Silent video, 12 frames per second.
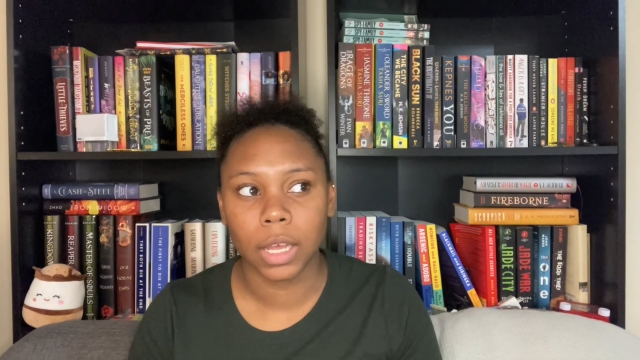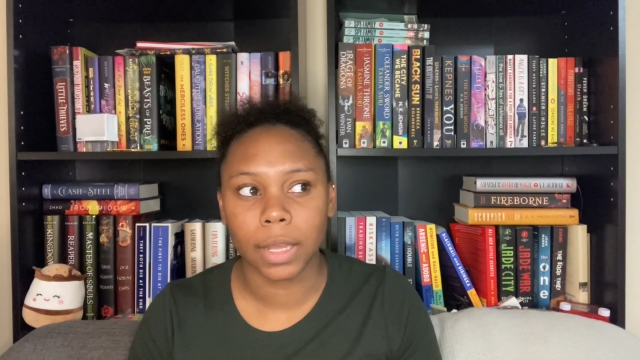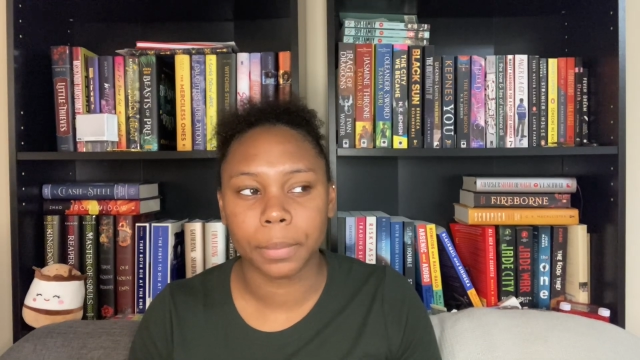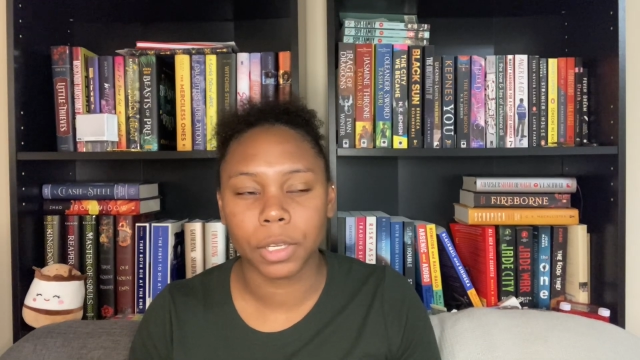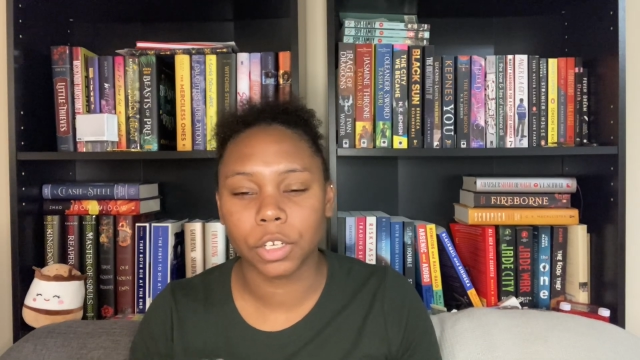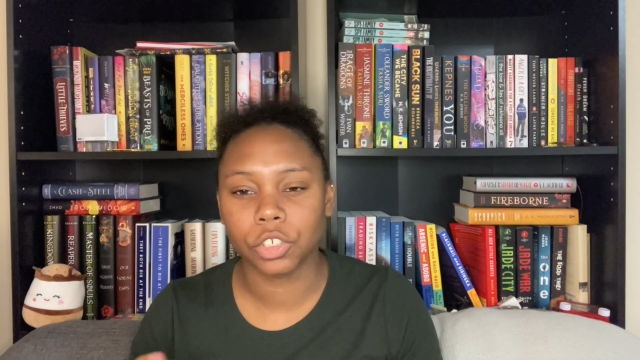
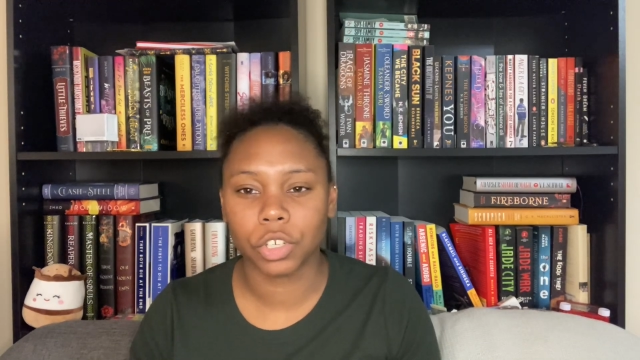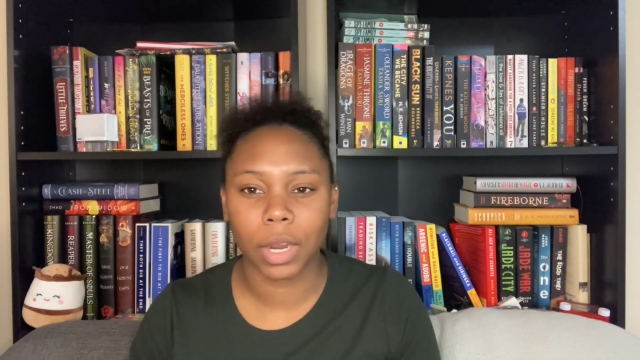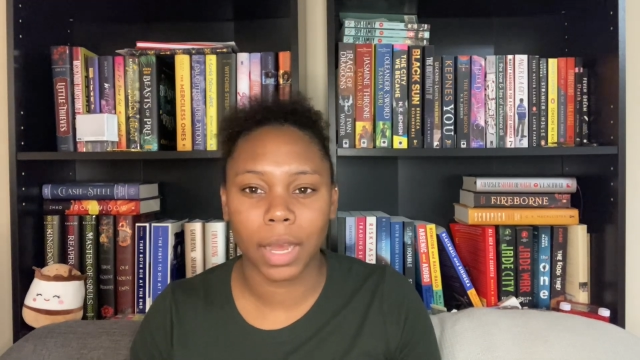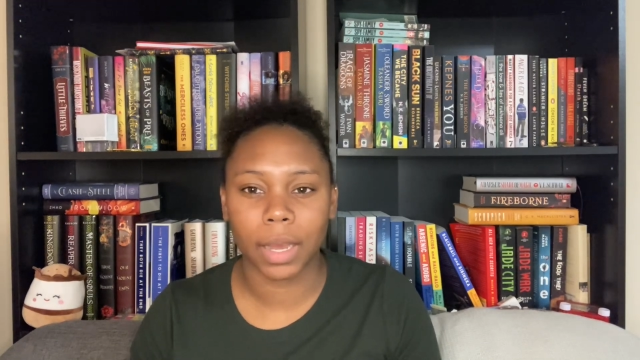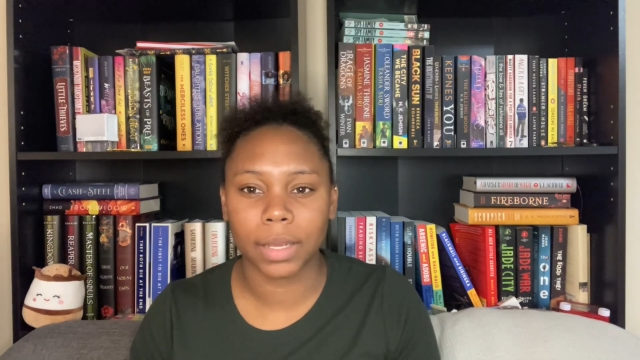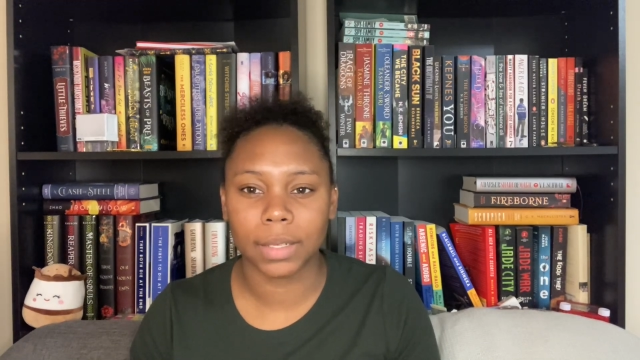I'm gonna
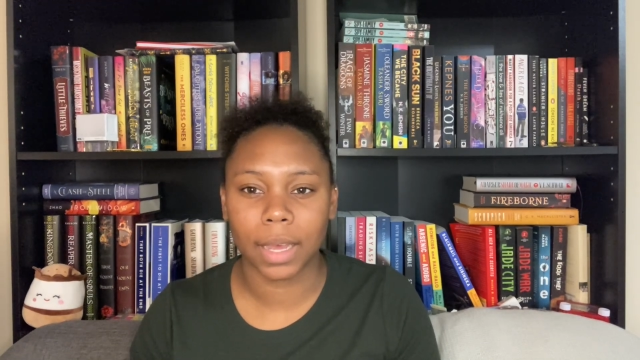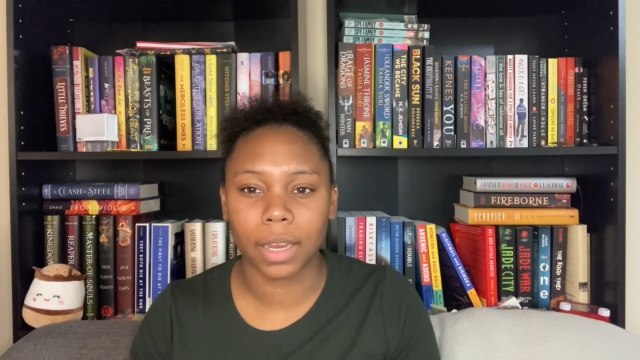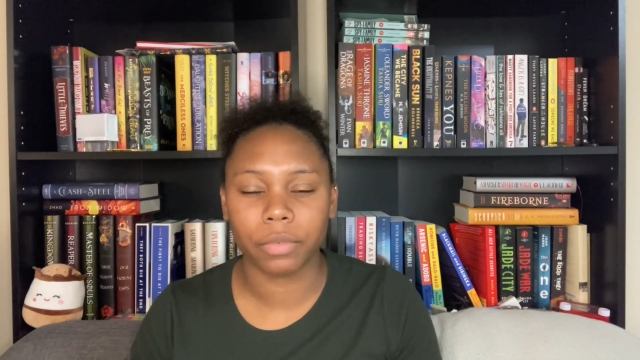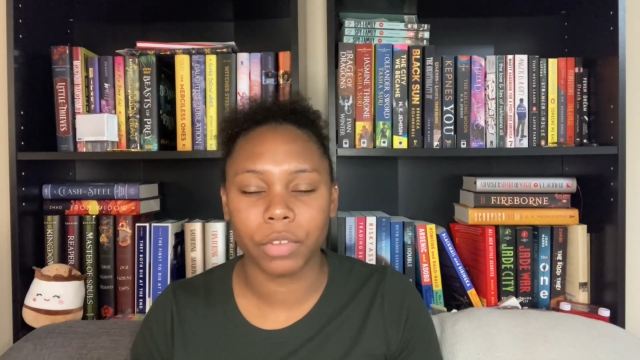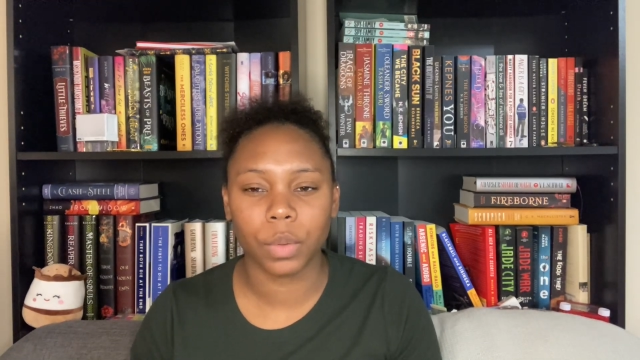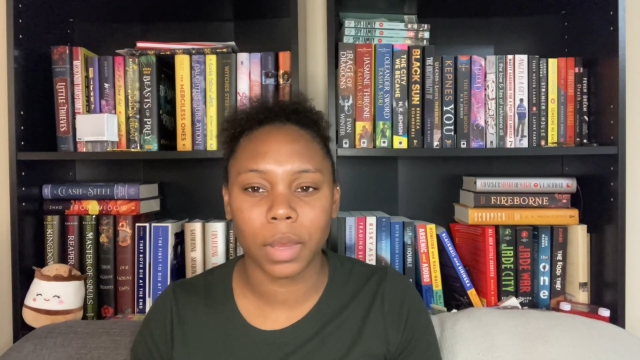try to add
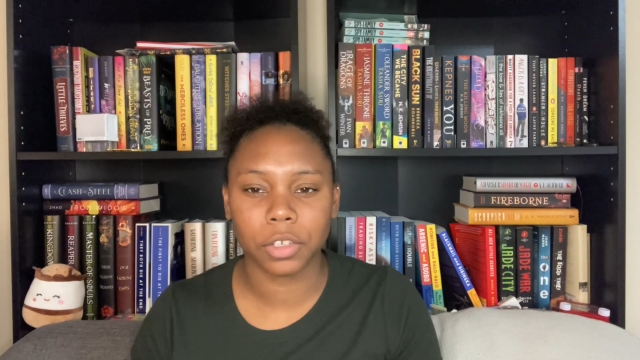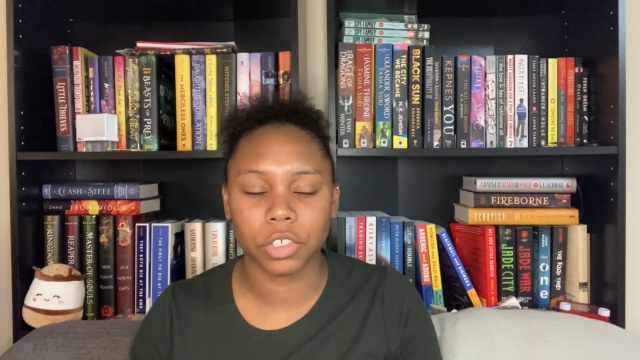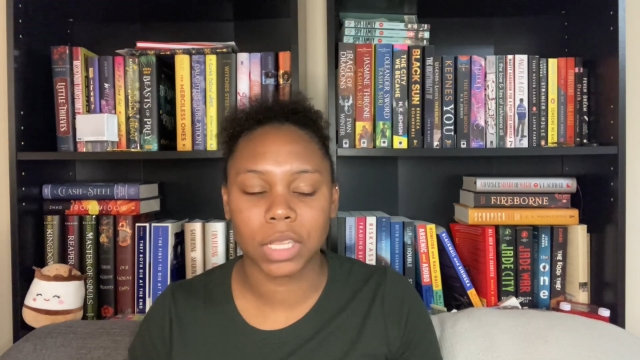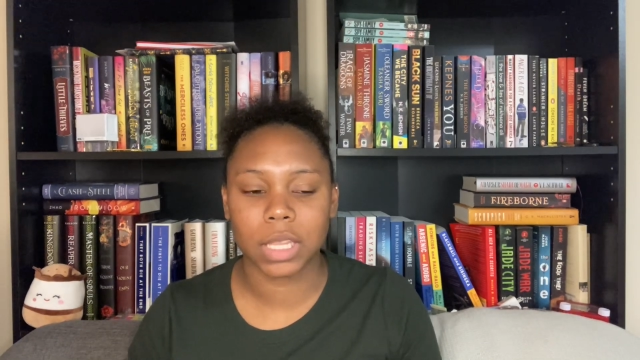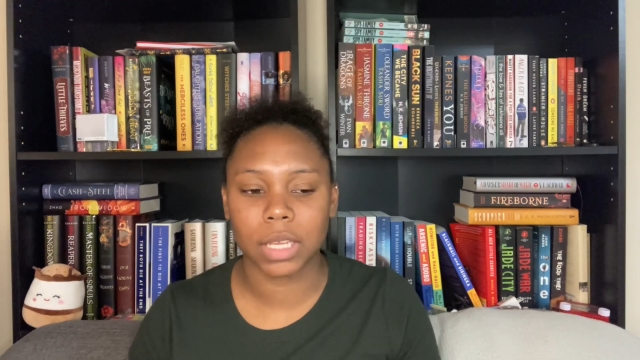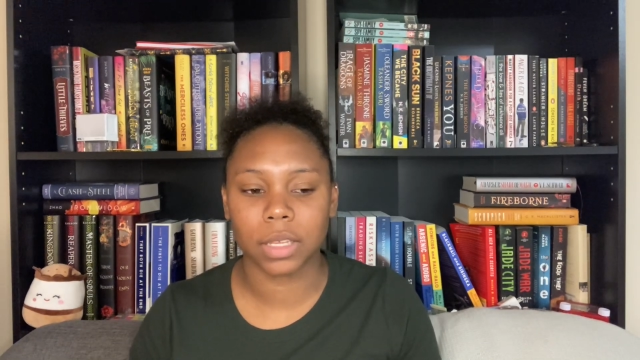a few
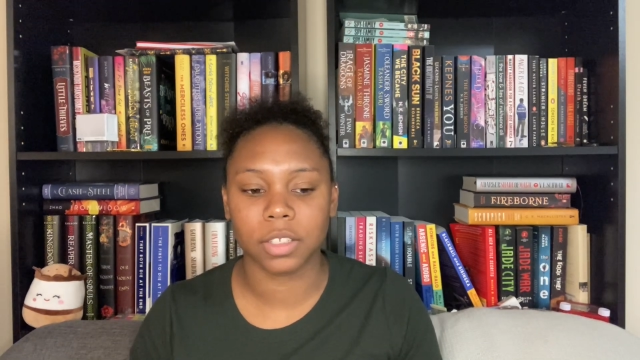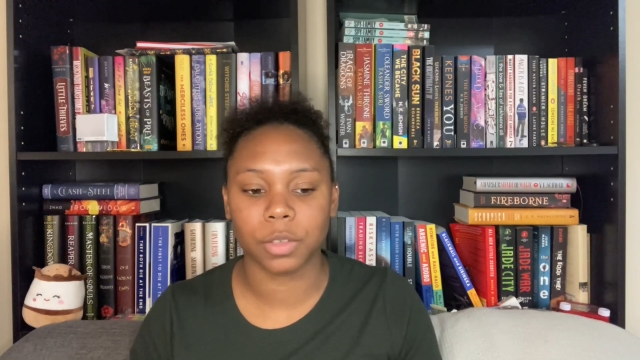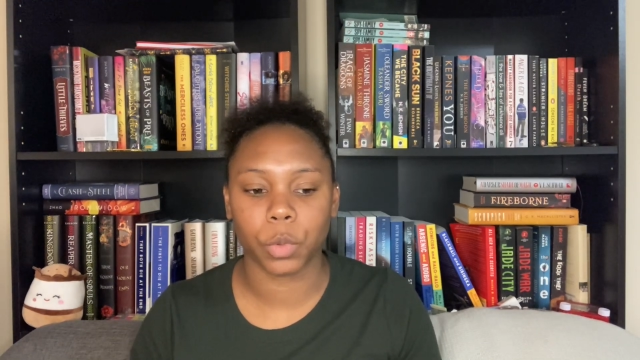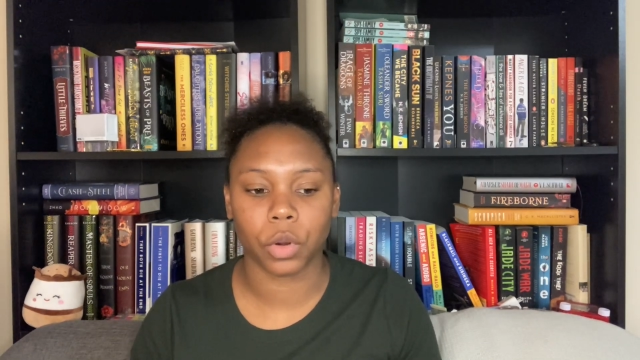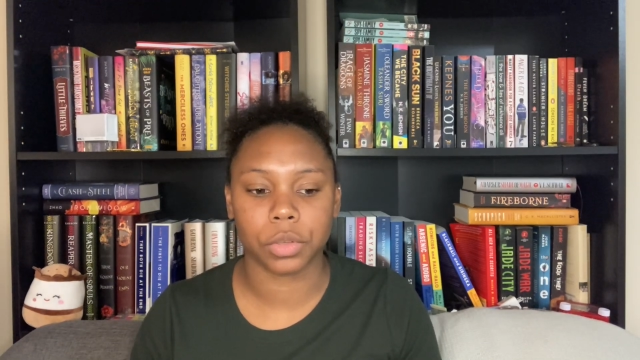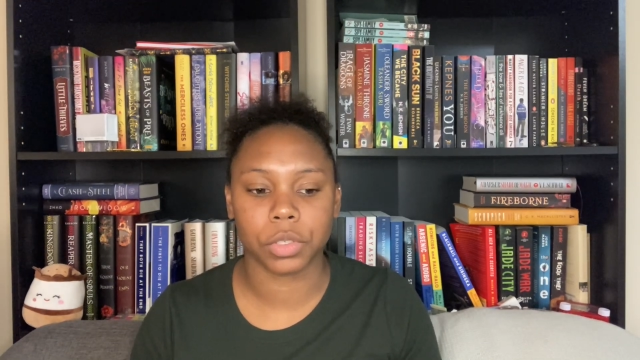extra things,
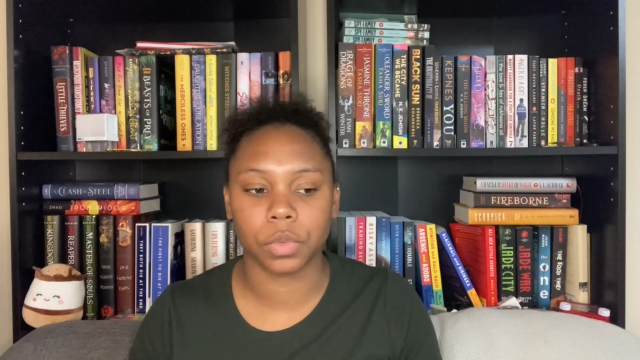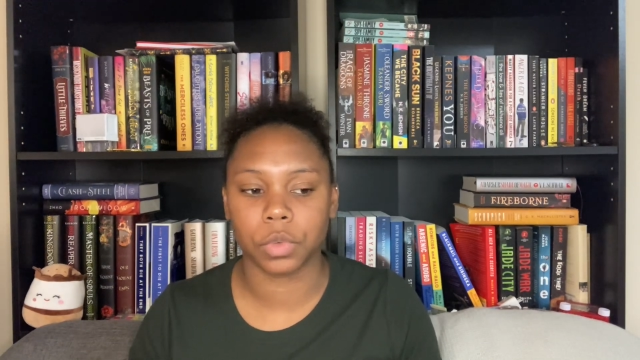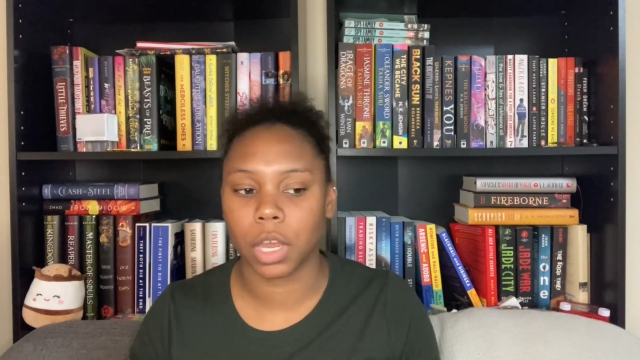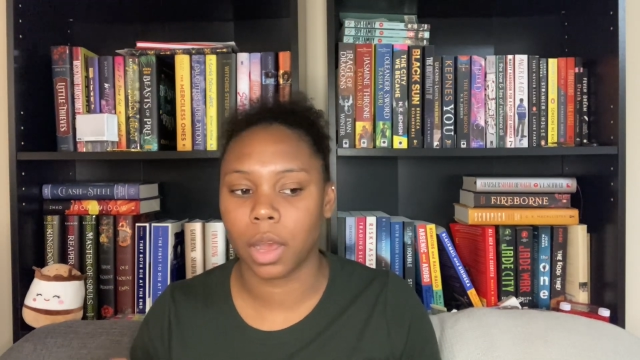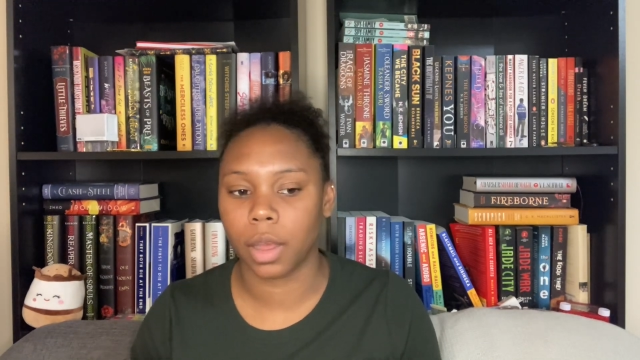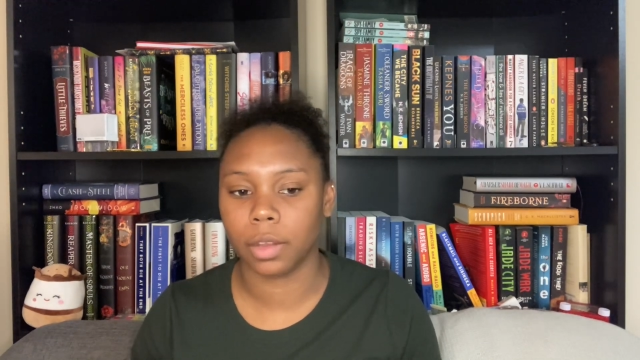but also
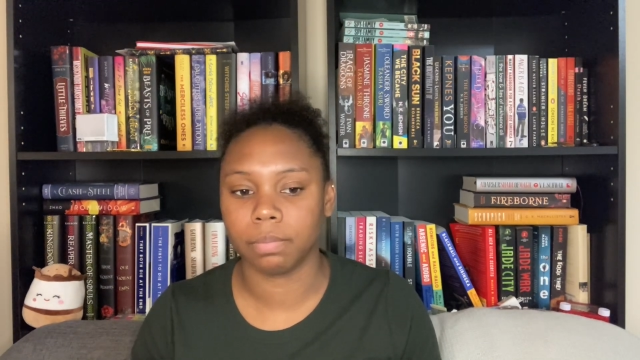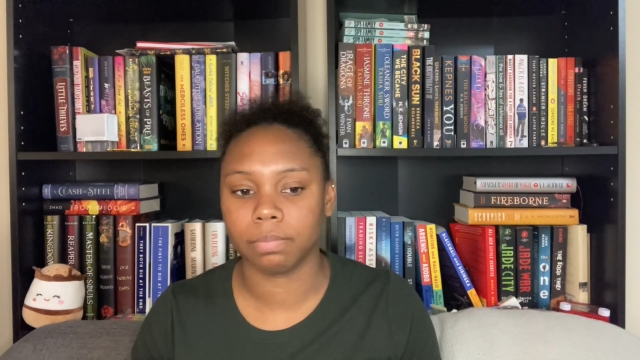not